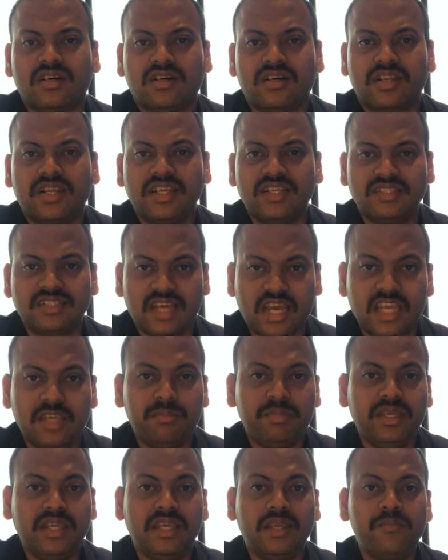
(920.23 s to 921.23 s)
range
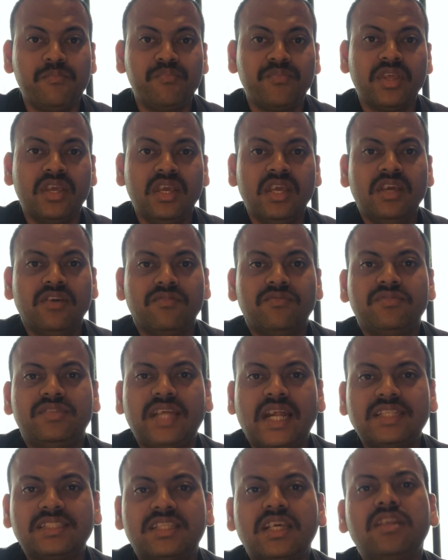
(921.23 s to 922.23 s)
IP,
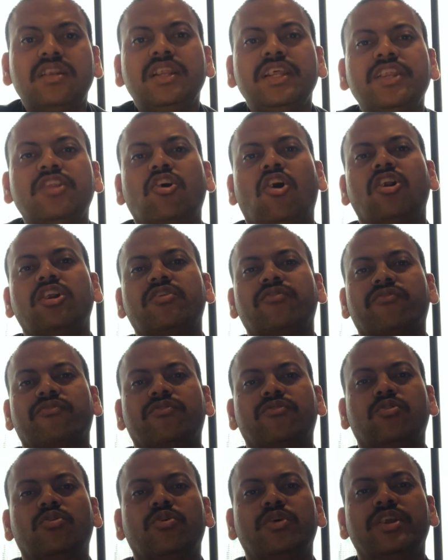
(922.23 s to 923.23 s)
that's generally not
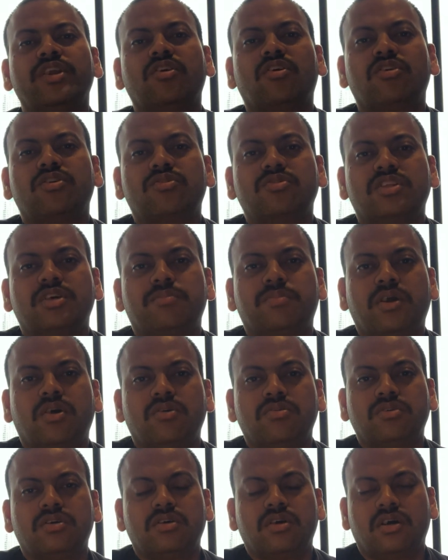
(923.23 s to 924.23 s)
going on to the
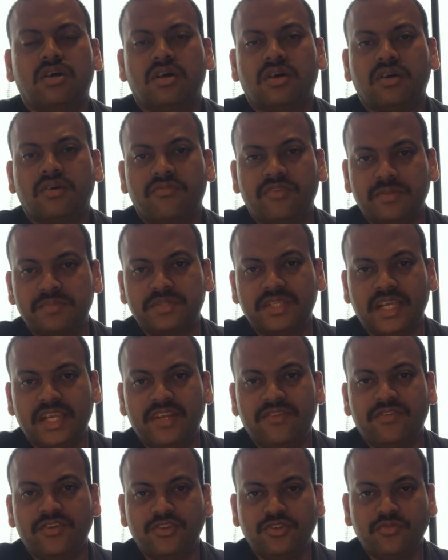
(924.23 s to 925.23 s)

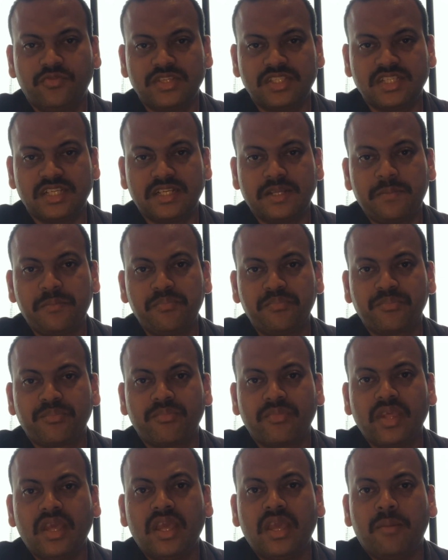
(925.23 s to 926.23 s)
website where you visit.
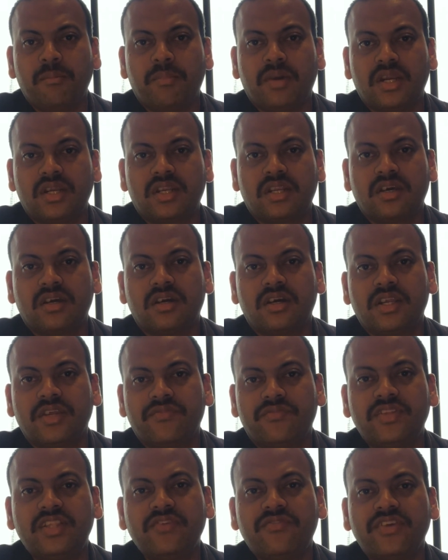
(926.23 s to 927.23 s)
But
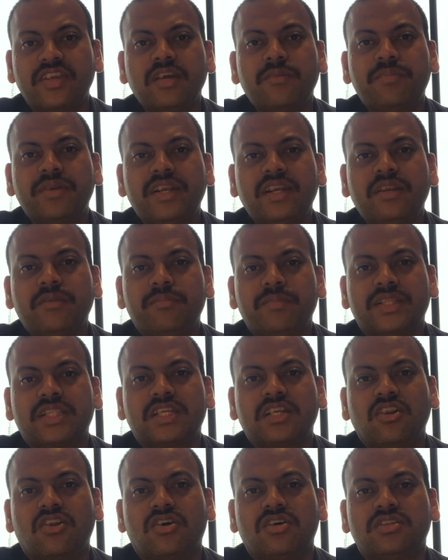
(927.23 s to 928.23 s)
with the fingerprint
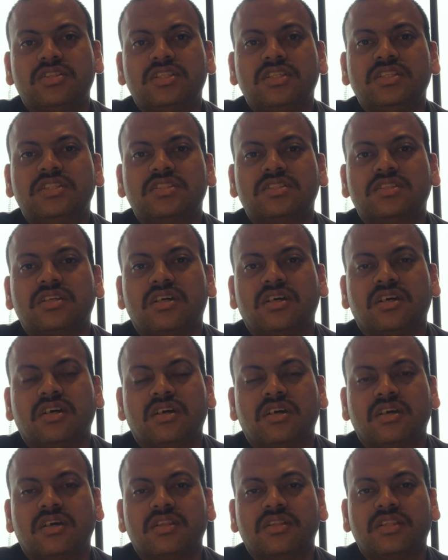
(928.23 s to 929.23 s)
methodologies,
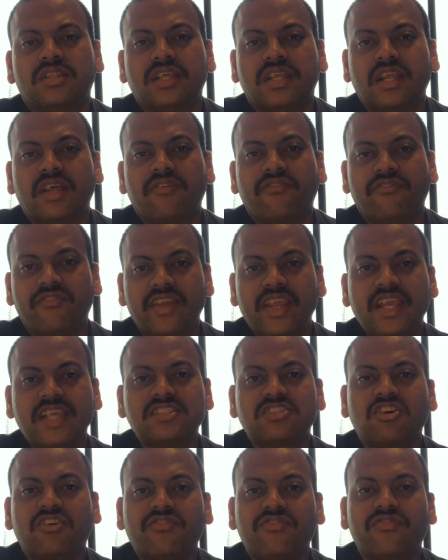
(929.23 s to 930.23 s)
there are
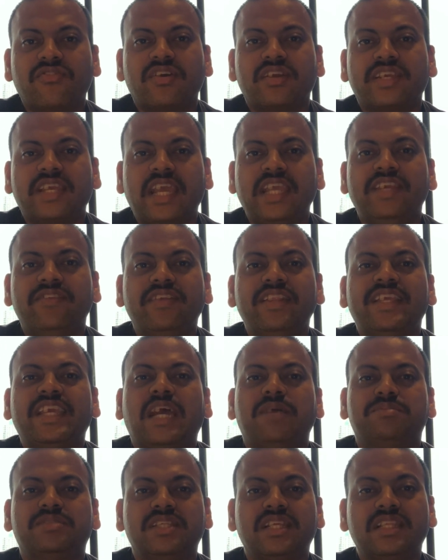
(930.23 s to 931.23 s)
ways of even
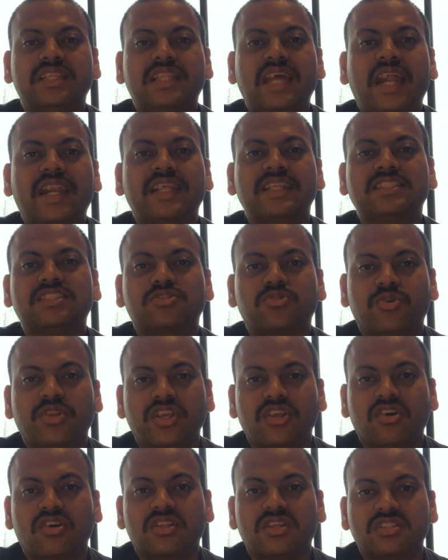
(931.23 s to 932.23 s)
capturing that and
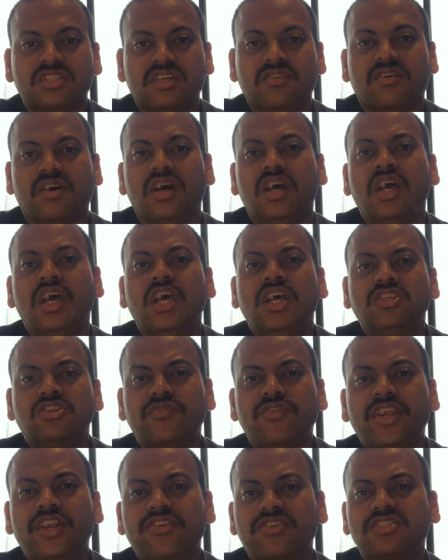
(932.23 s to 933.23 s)
storing on the server. So
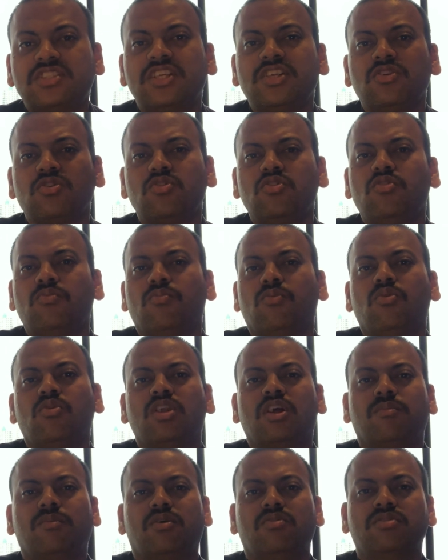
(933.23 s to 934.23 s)
if you're interested to know
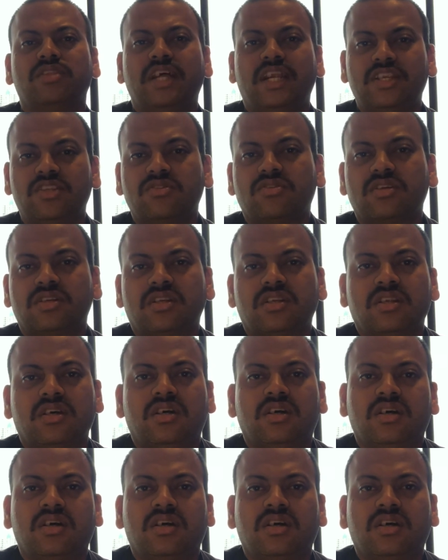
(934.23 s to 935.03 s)
more about that, you can